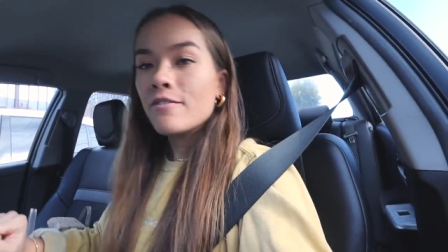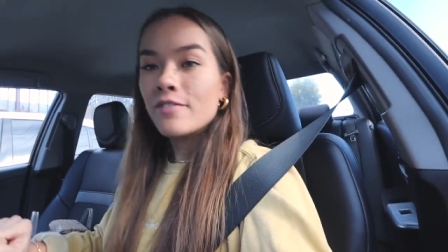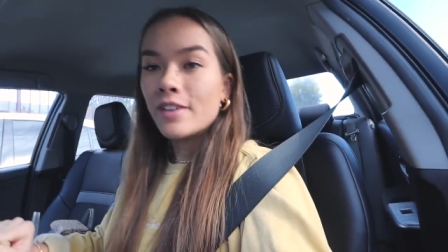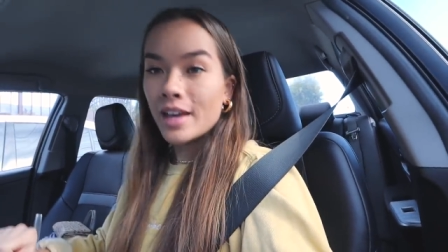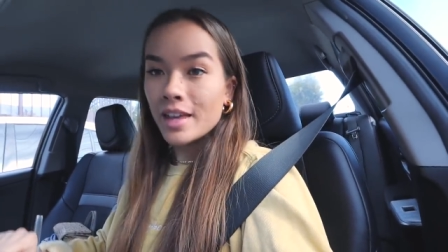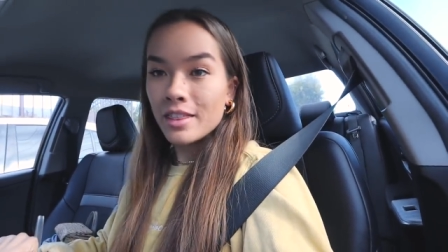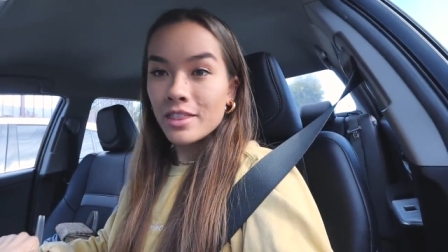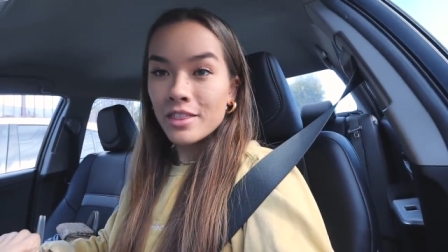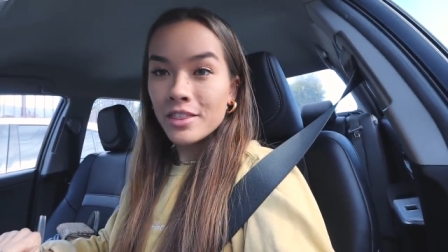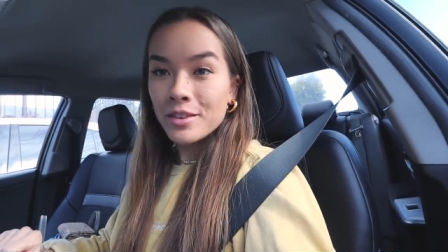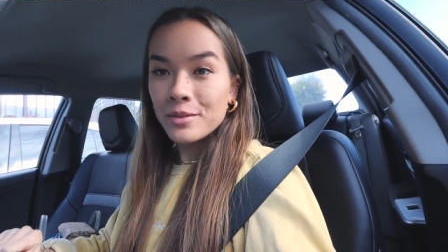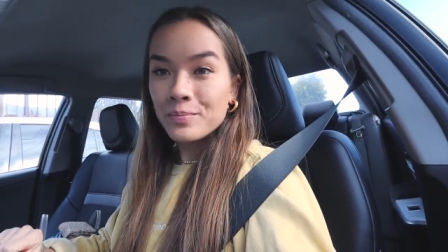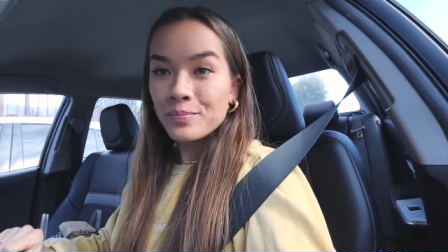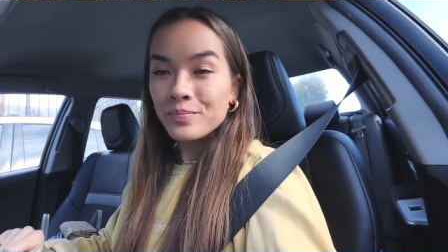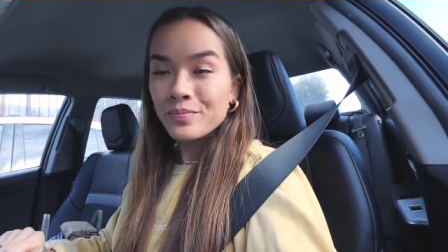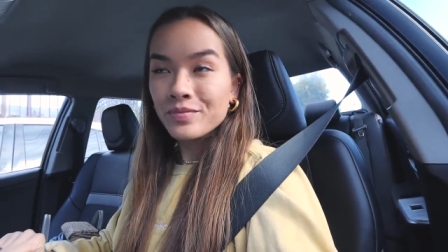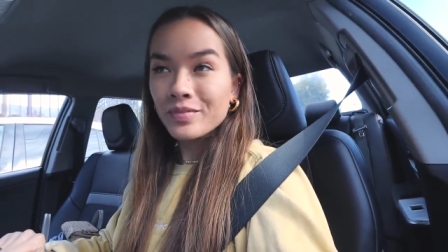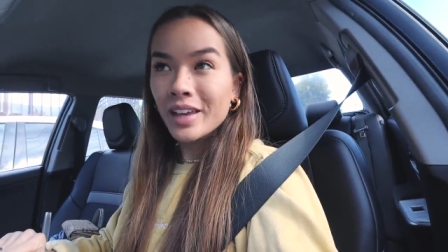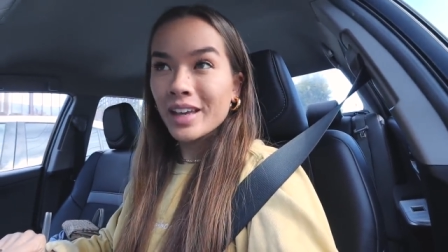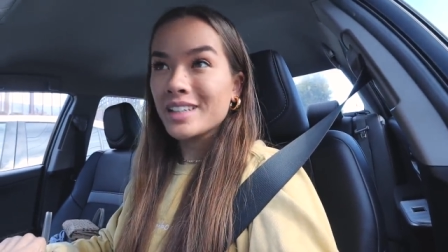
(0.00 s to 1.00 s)
5th.
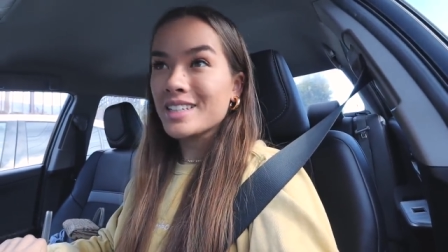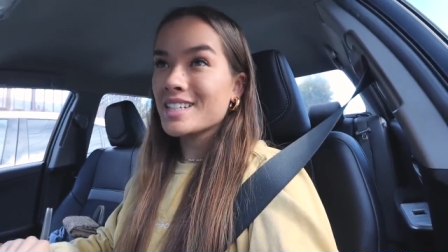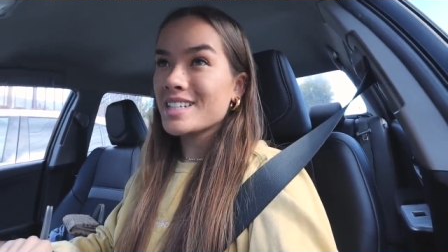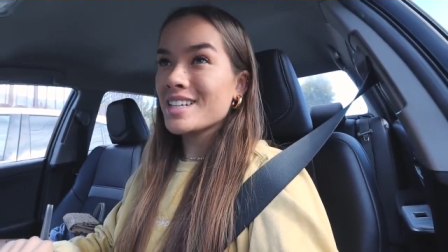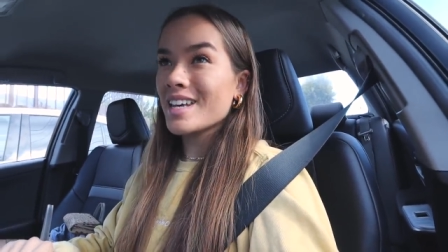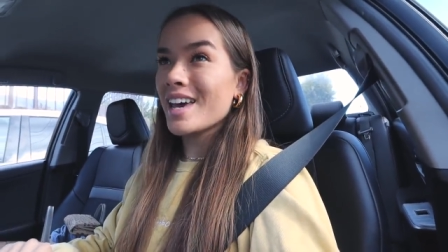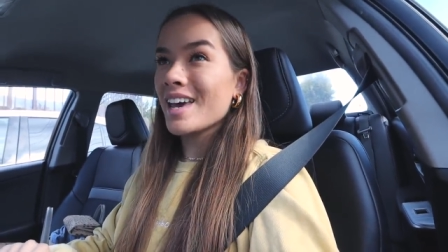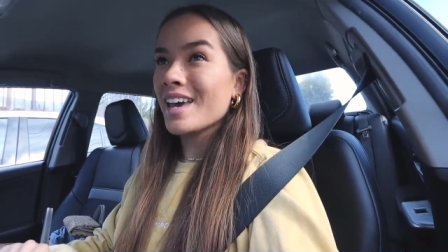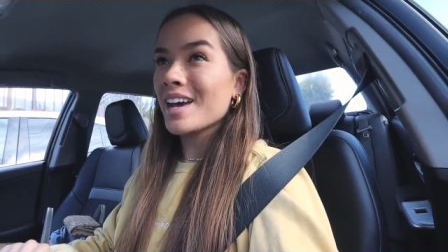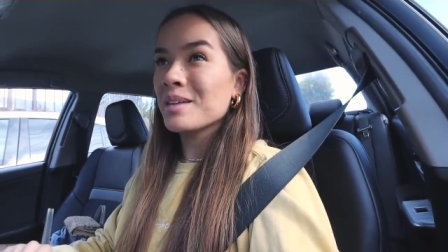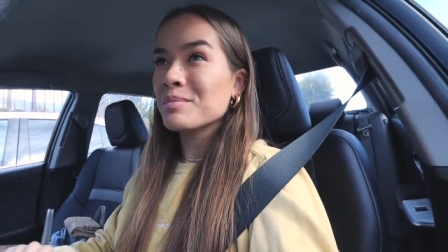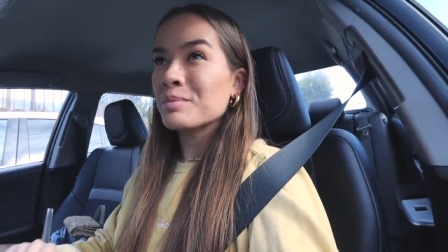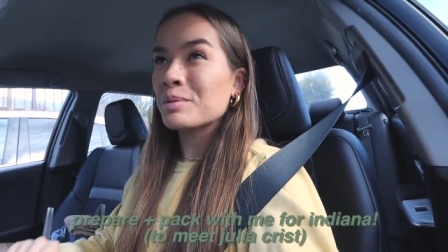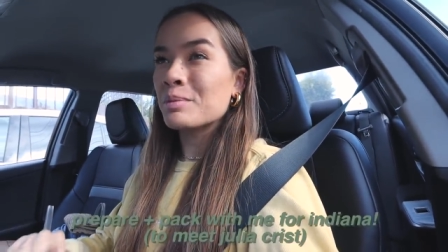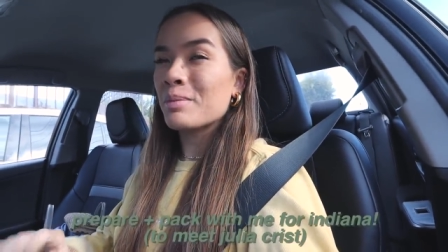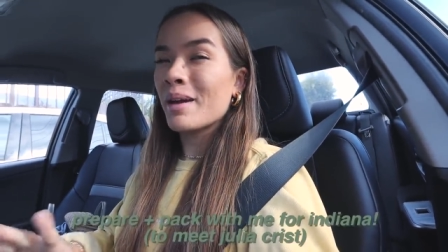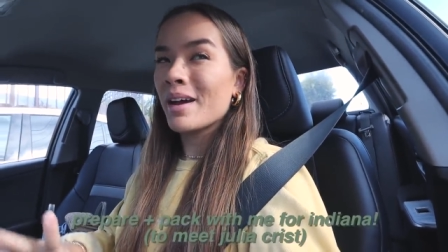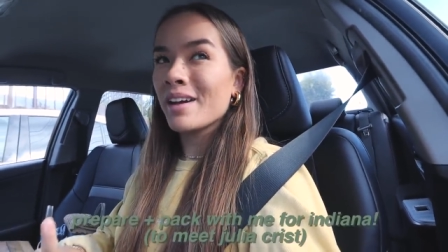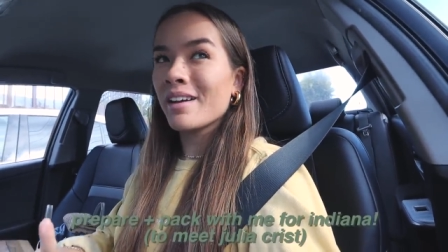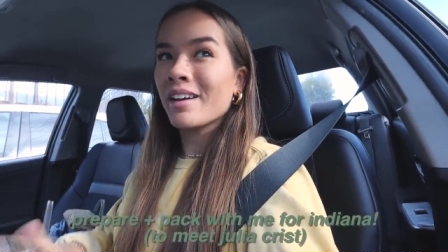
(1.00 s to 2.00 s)
And today I'm
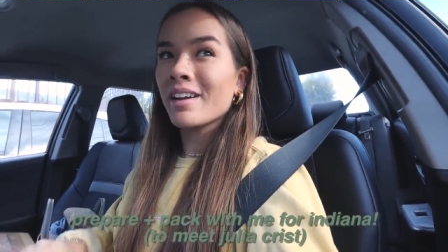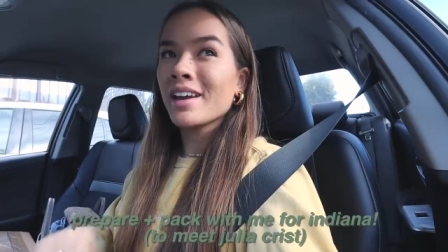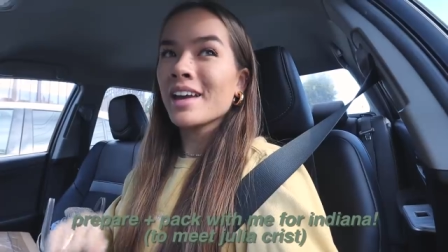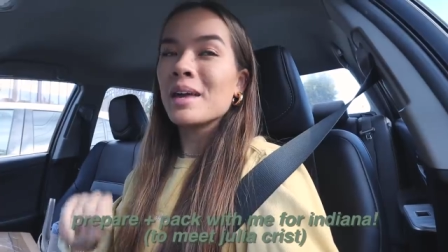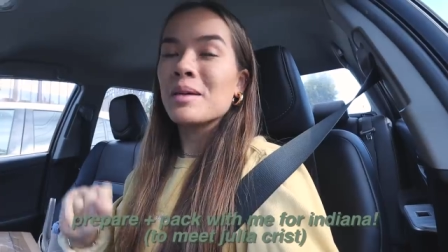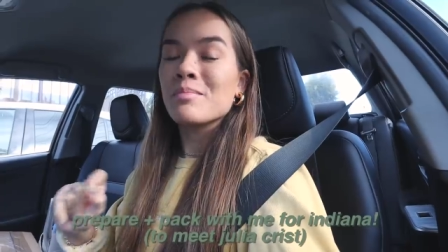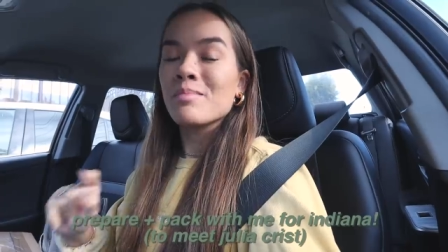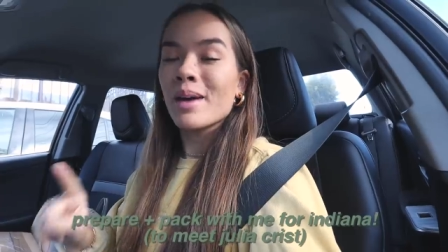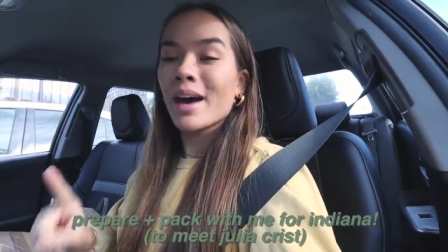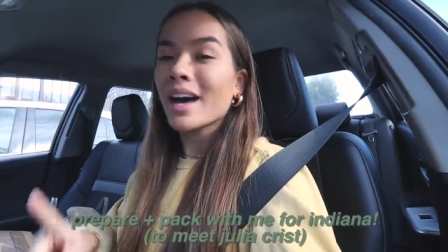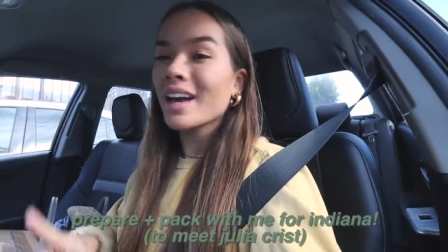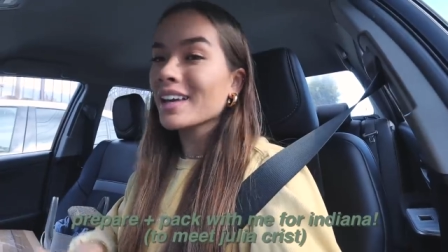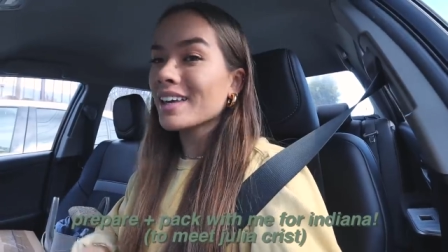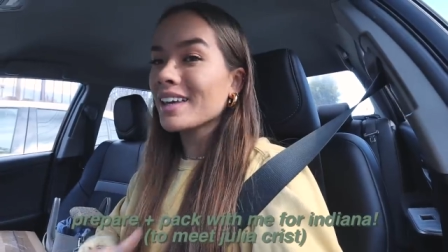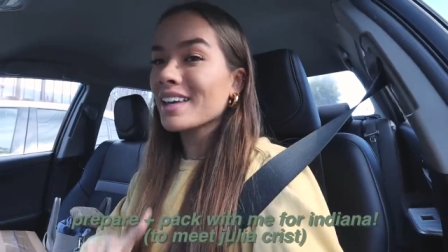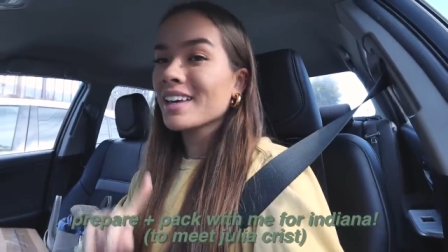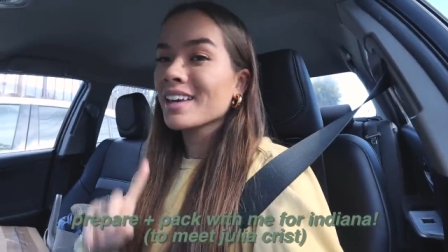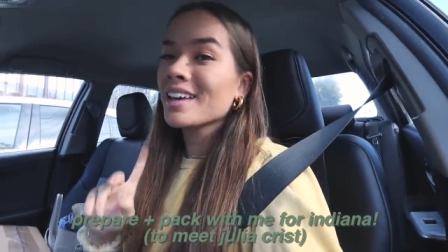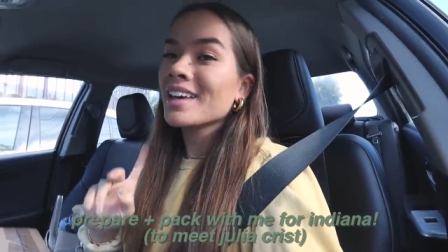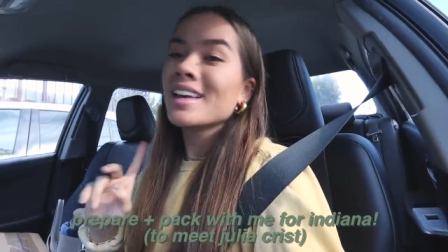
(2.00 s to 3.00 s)
preparing and
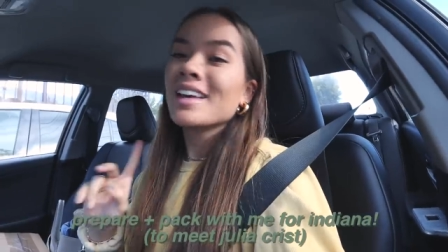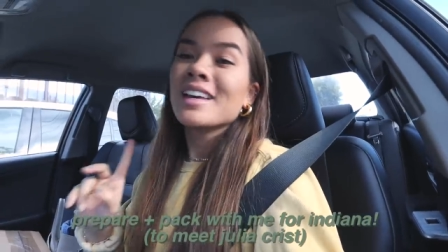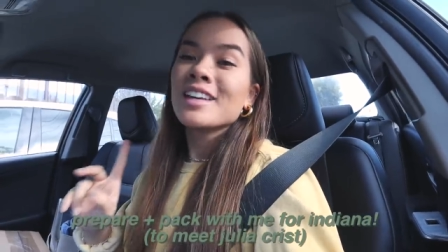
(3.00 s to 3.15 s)
packing